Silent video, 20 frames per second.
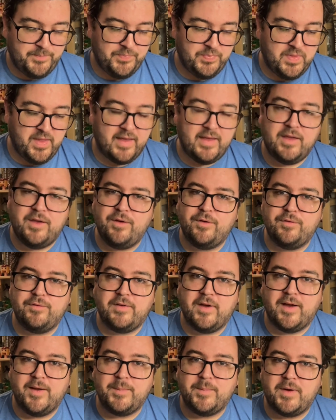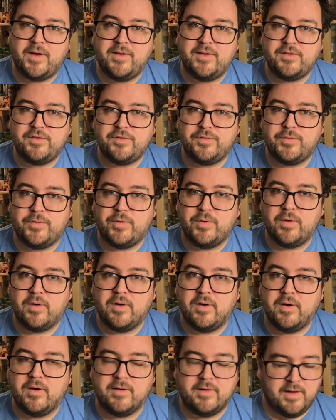Thank you very much
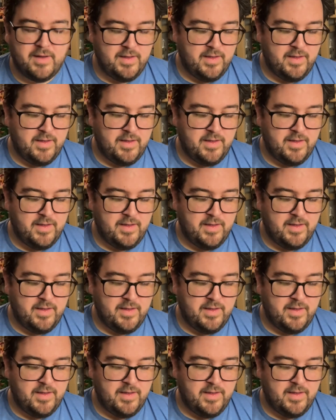for